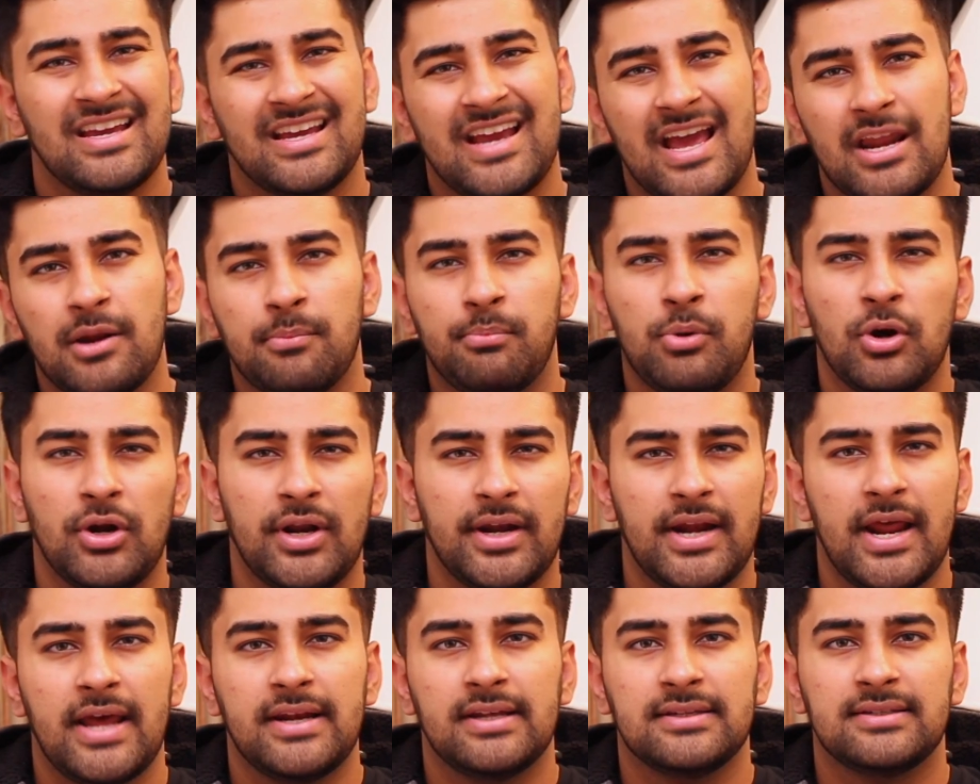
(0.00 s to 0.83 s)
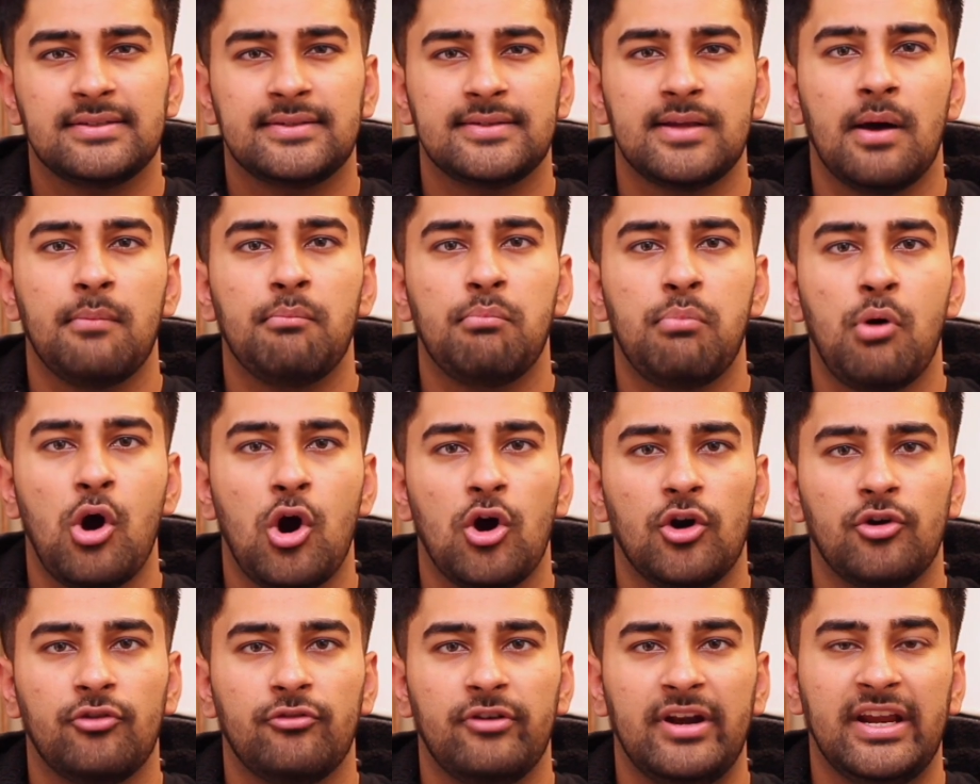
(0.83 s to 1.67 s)
kind of put it at a
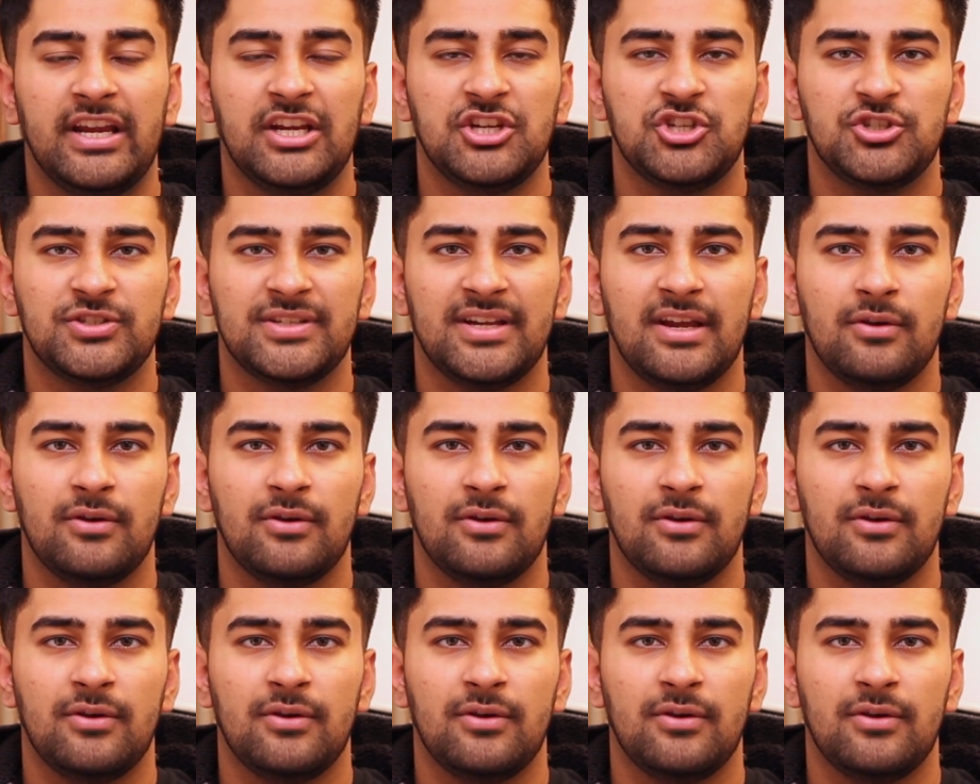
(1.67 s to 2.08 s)
subpar range.